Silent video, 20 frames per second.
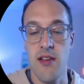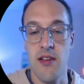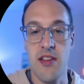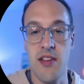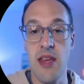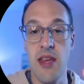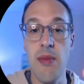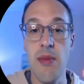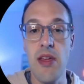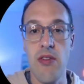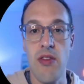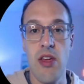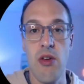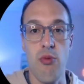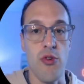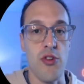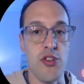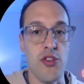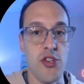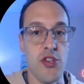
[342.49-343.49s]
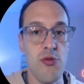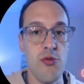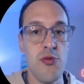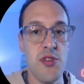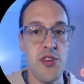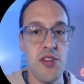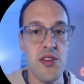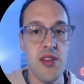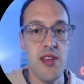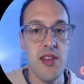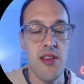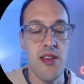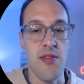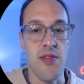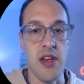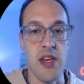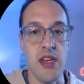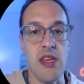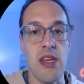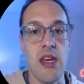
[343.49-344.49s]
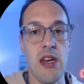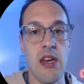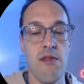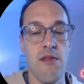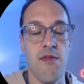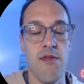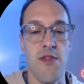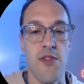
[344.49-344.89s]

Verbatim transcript: seemingly reduced the need